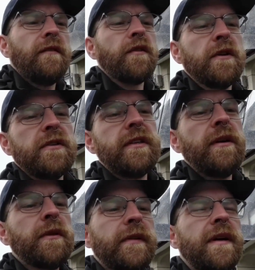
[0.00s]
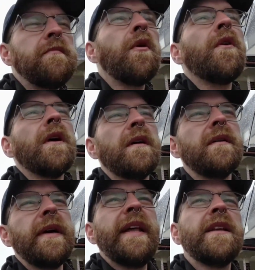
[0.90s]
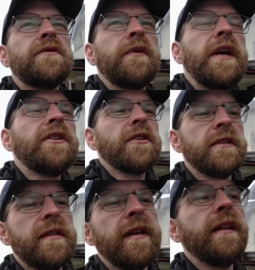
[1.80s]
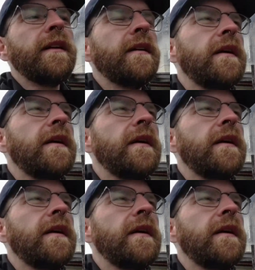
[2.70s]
further south of there, more in this region still,